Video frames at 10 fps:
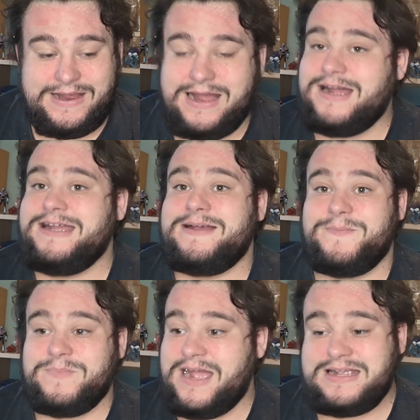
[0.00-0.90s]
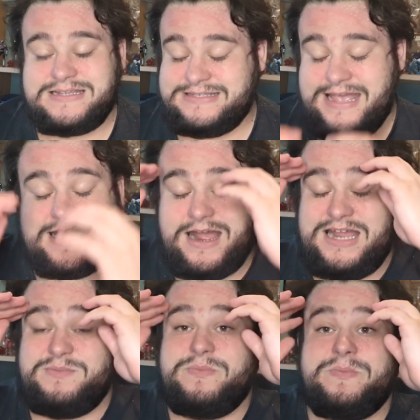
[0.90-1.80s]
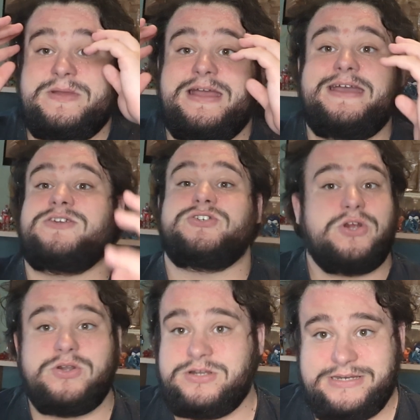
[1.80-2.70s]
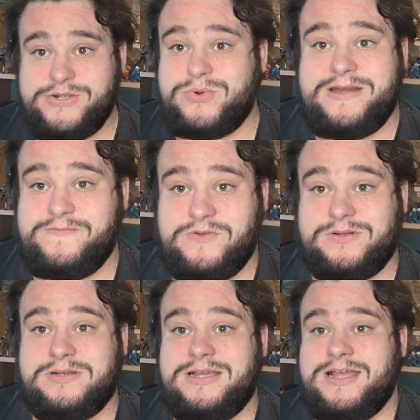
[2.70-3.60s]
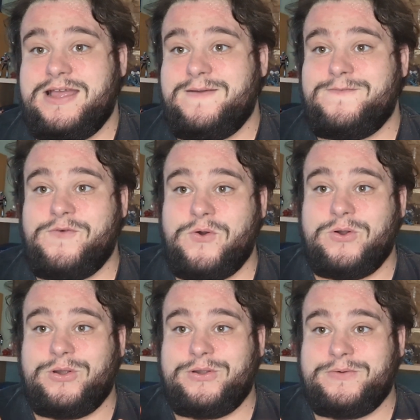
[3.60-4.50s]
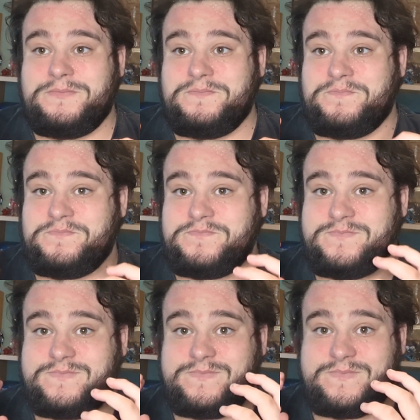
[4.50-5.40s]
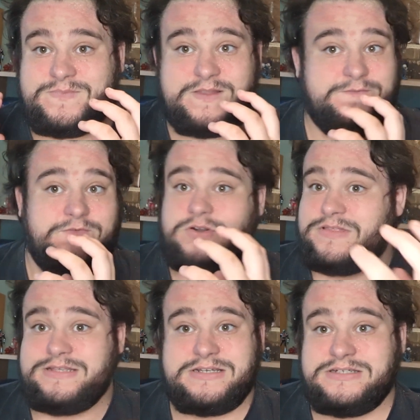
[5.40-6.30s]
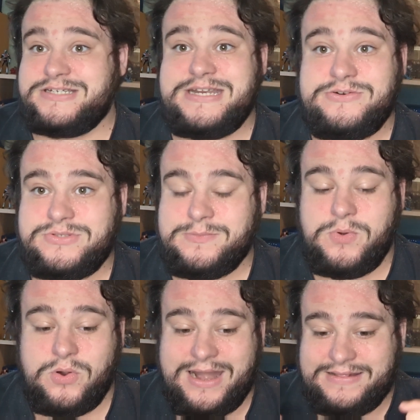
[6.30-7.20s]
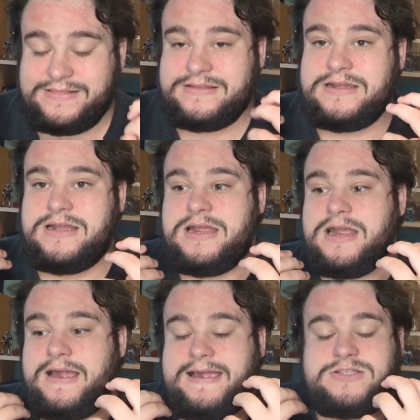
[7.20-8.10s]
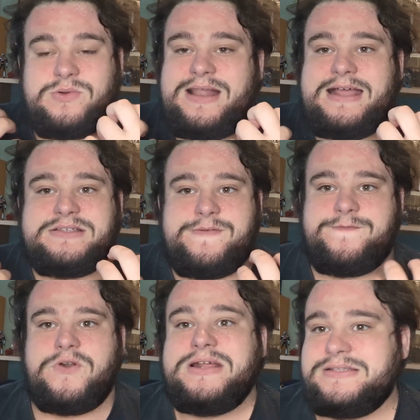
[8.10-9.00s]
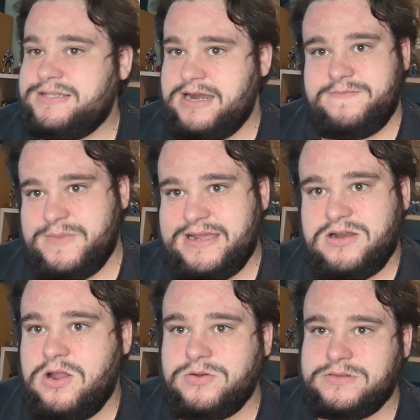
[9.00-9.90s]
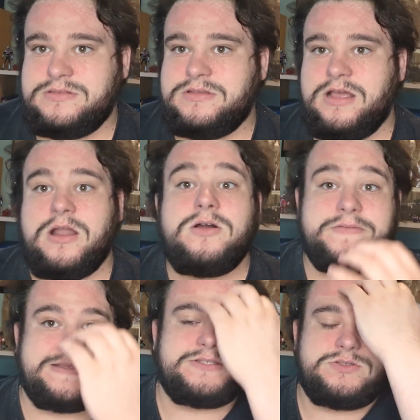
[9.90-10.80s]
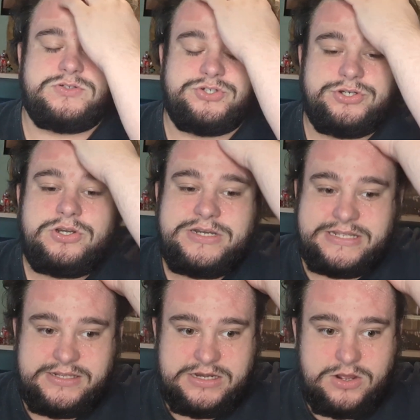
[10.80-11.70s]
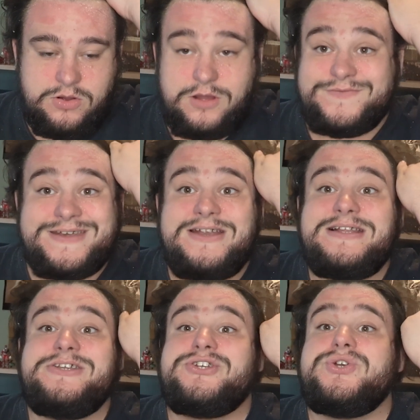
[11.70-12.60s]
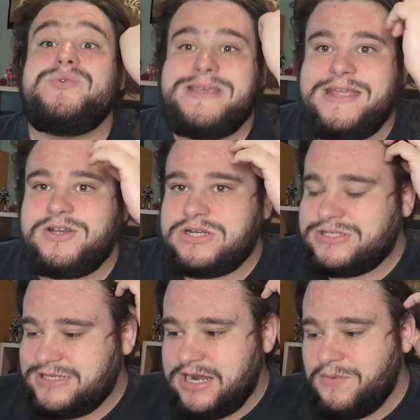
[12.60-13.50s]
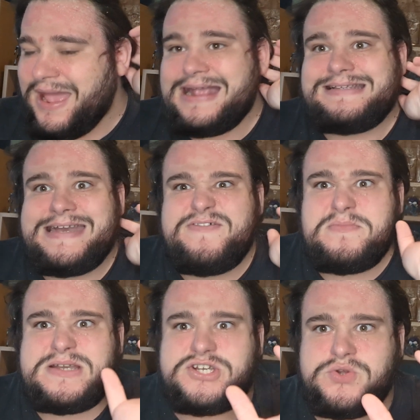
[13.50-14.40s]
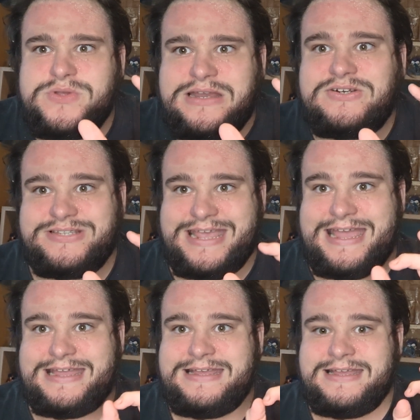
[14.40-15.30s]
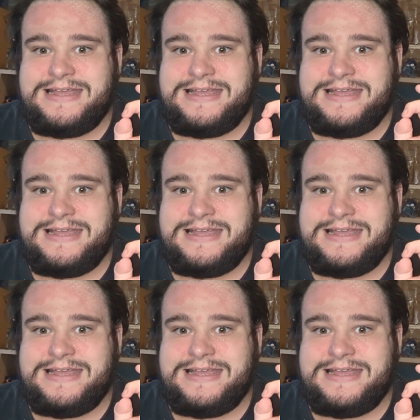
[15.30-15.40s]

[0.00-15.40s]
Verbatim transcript: I am as I said, I'm internally grateful for for the continued support and as well as the friends that I've made along along this journey, you know, of nearly two years. You know, it hasn't even been two years yet.